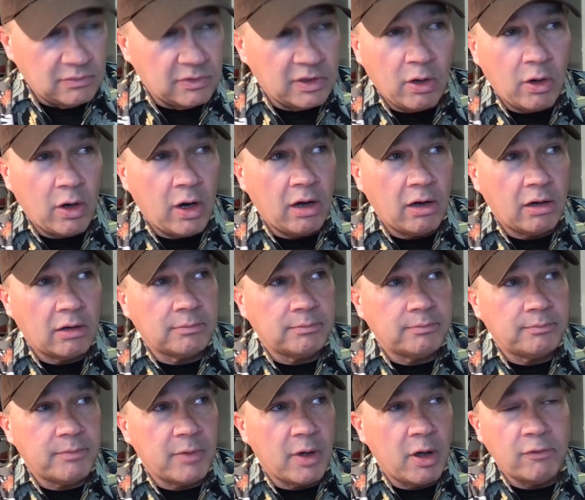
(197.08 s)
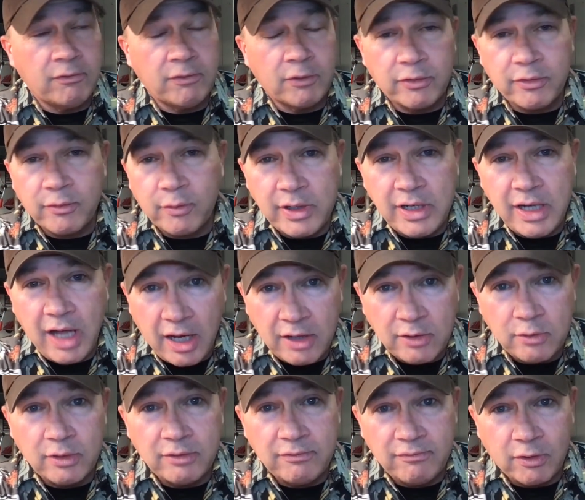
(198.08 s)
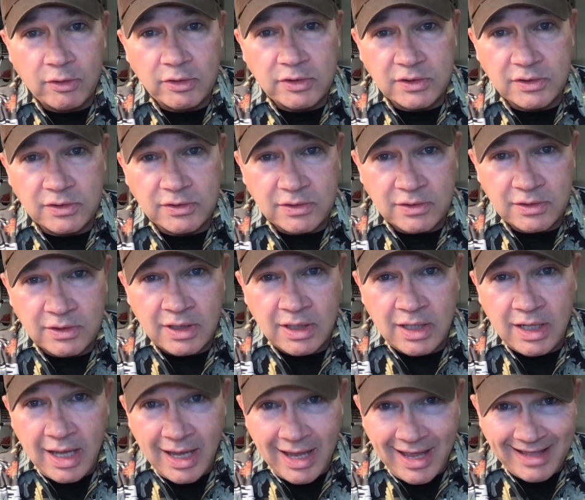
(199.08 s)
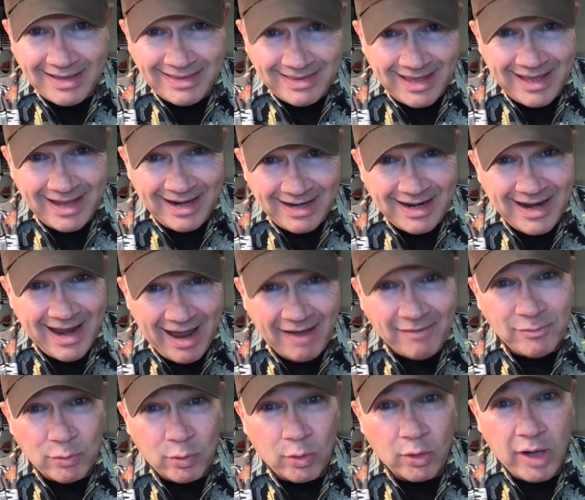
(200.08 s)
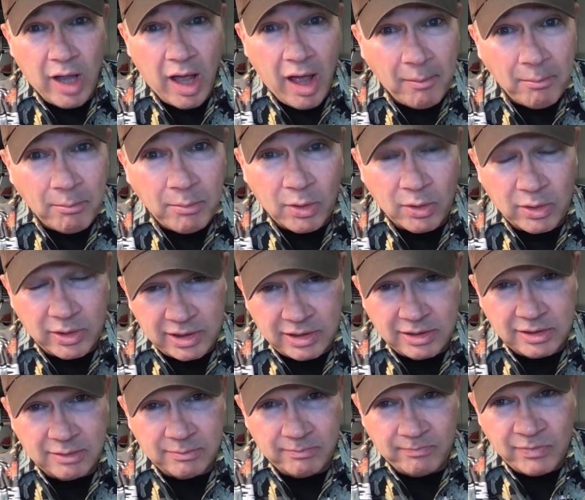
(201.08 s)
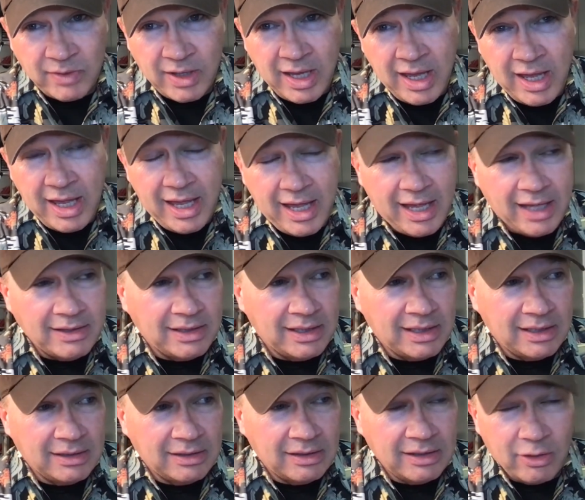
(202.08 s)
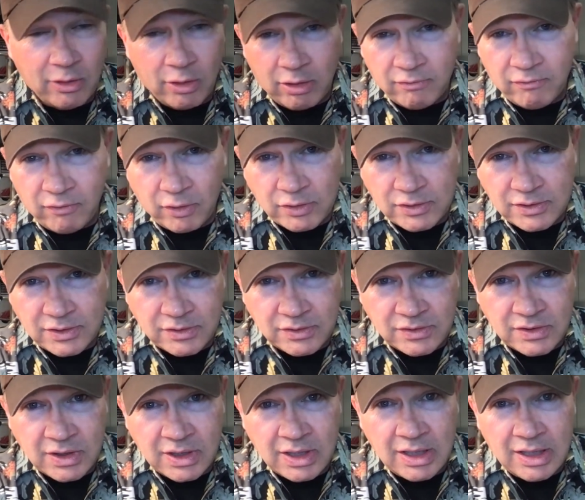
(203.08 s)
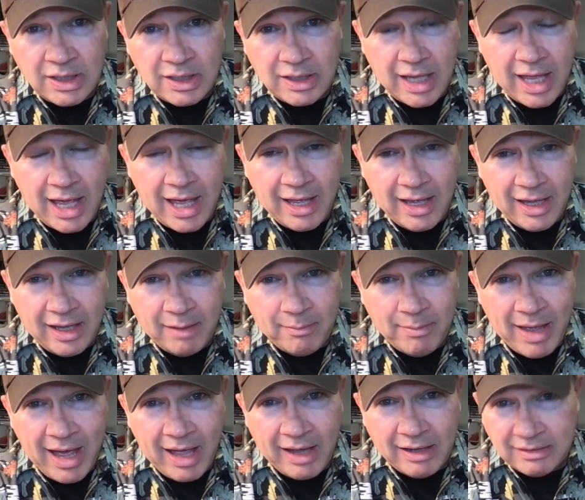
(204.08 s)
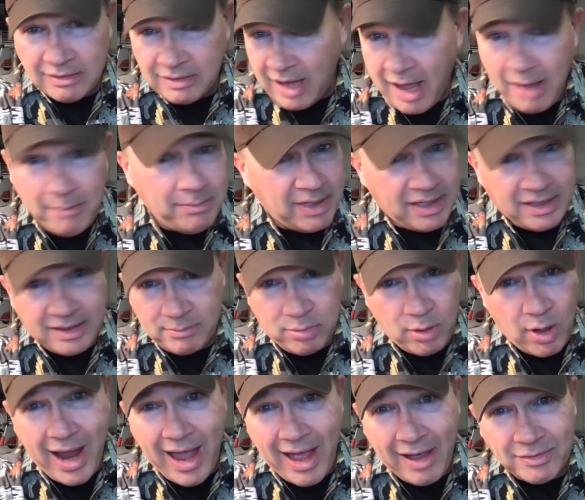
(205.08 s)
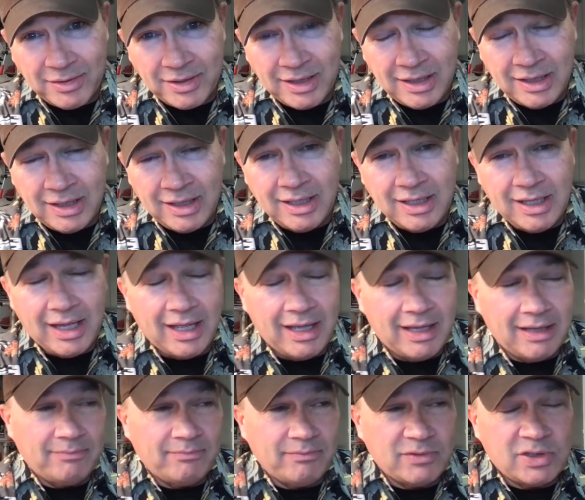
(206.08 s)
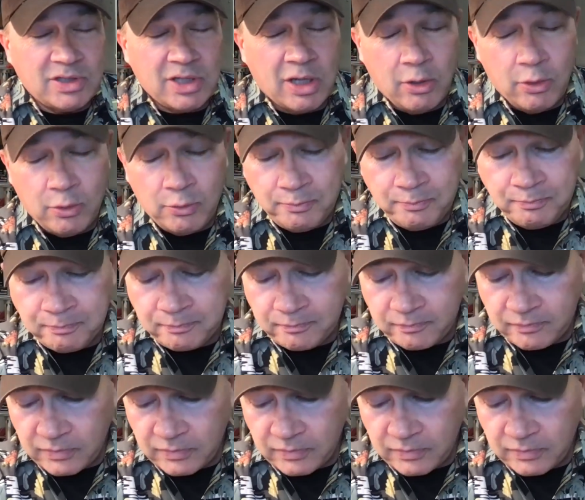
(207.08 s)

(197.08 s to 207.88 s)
there are over 300 verses that have the word humble in them. And then there are verses uh, about not being proud. Uh, so